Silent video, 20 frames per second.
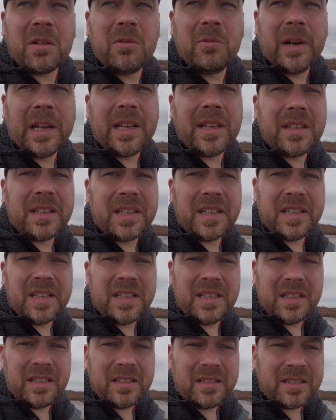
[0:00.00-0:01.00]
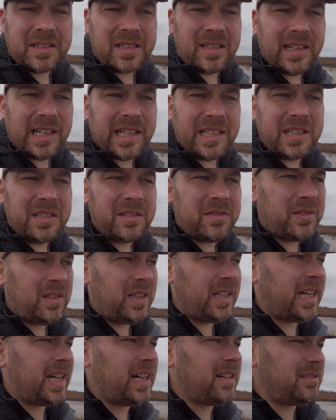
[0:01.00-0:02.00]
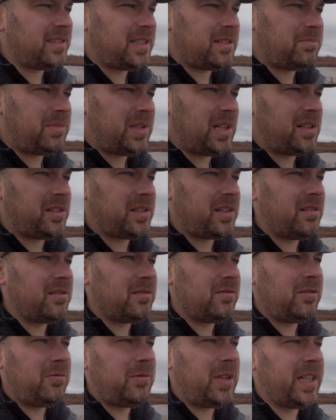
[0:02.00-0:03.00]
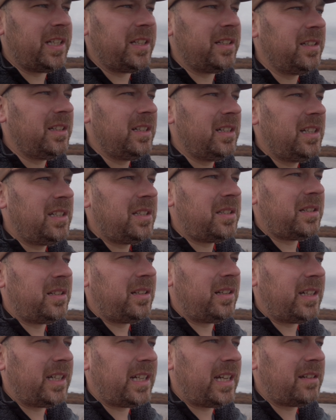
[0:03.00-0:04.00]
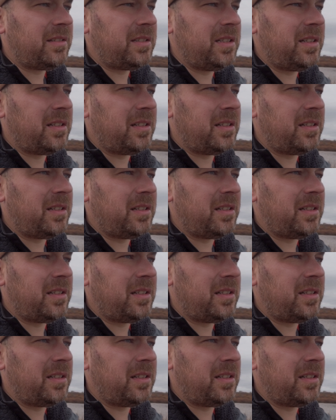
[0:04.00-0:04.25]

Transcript: when the tide is fully out, that path goes all the way to the lighthouse.